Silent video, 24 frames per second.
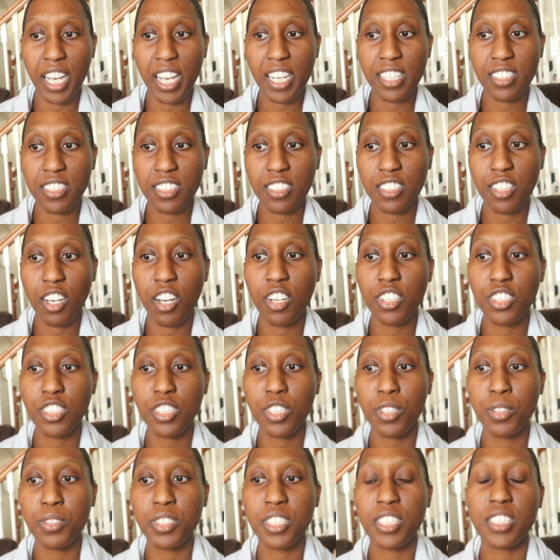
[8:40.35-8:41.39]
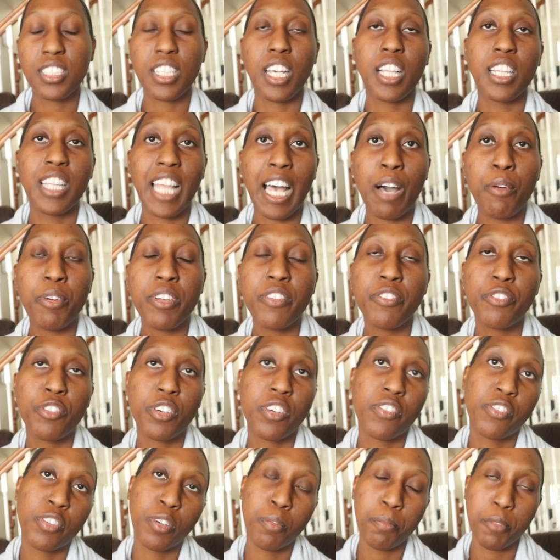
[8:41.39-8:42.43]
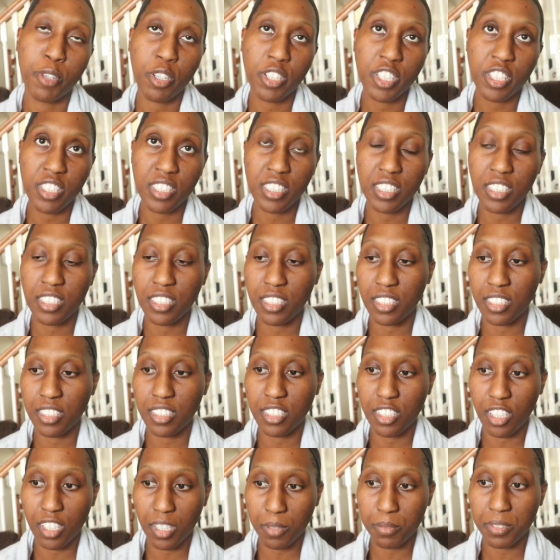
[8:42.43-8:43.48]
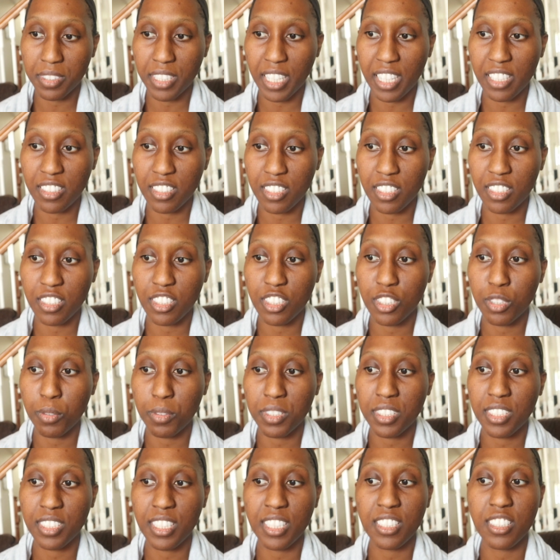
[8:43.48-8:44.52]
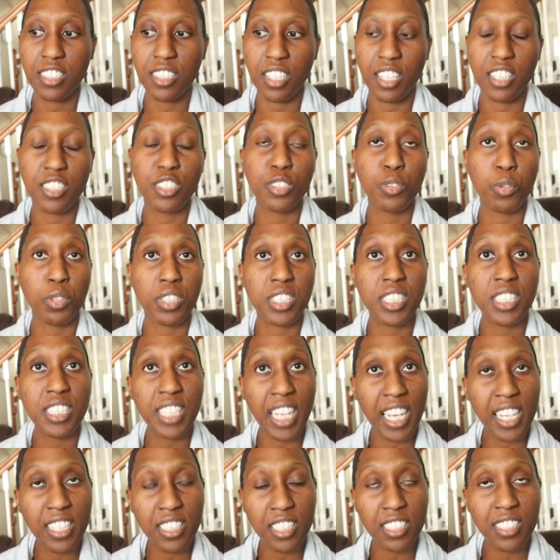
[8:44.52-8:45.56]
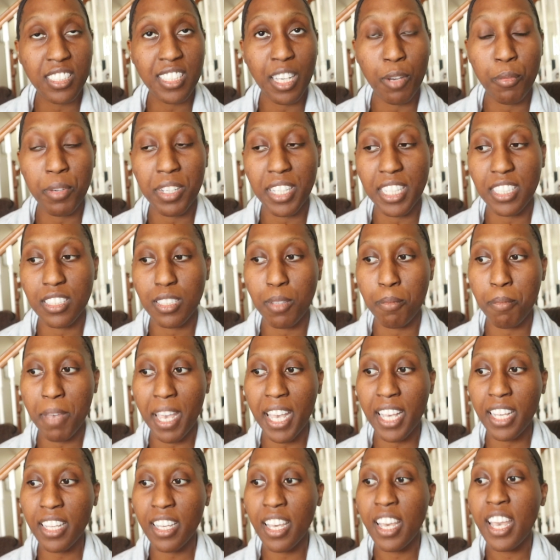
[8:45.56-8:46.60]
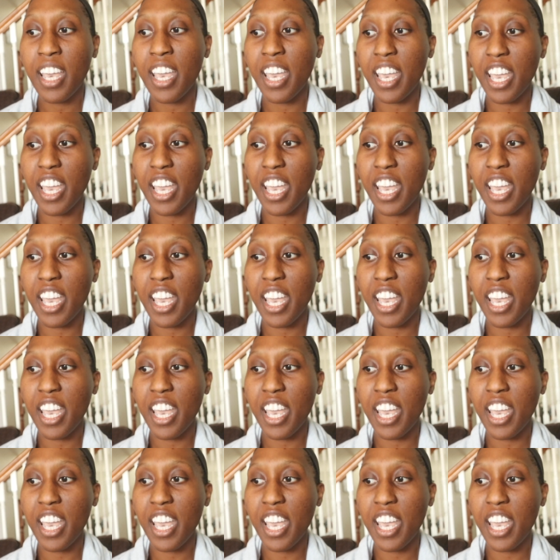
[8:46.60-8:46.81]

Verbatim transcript: guys is also just allowing for familiar circumstances to assist us towards changes that we need to make